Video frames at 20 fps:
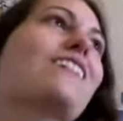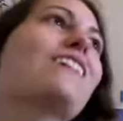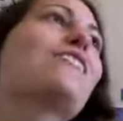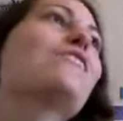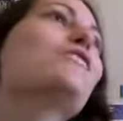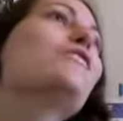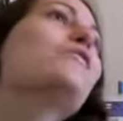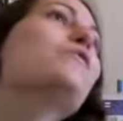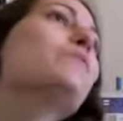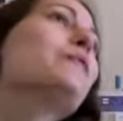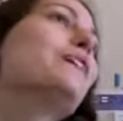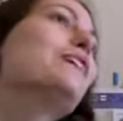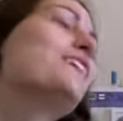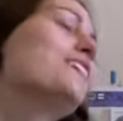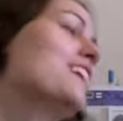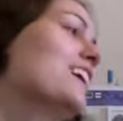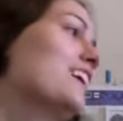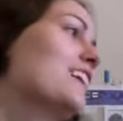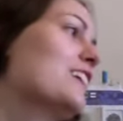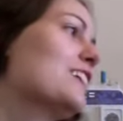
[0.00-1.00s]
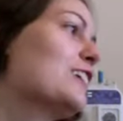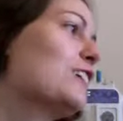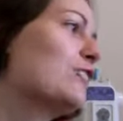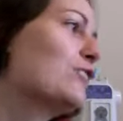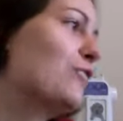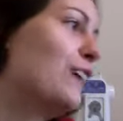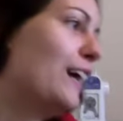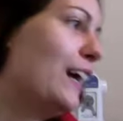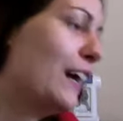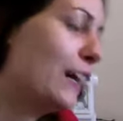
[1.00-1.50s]
If you've been a Naruto
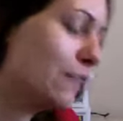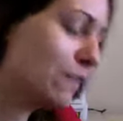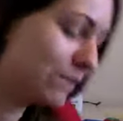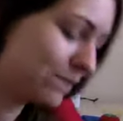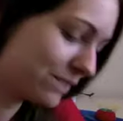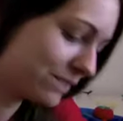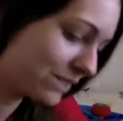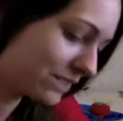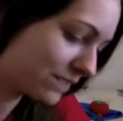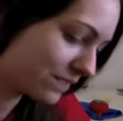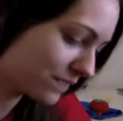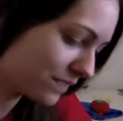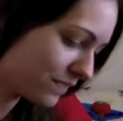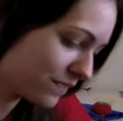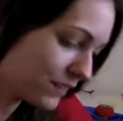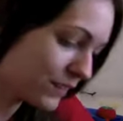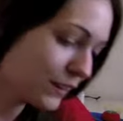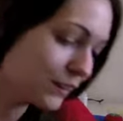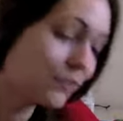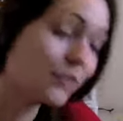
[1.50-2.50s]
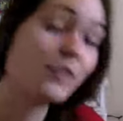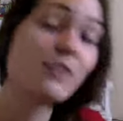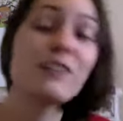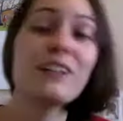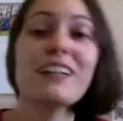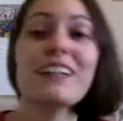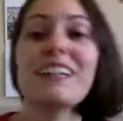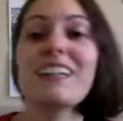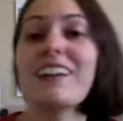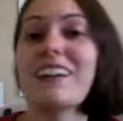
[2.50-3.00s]
fan for a
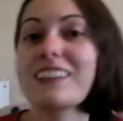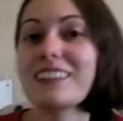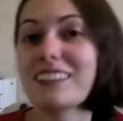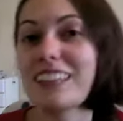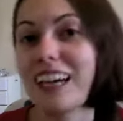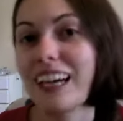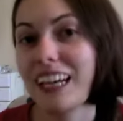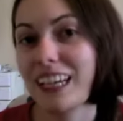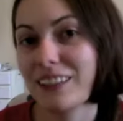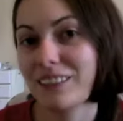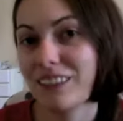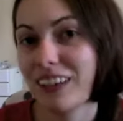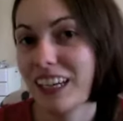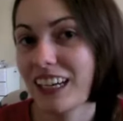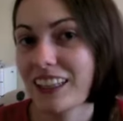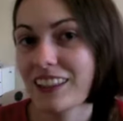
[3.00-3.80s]
very long time,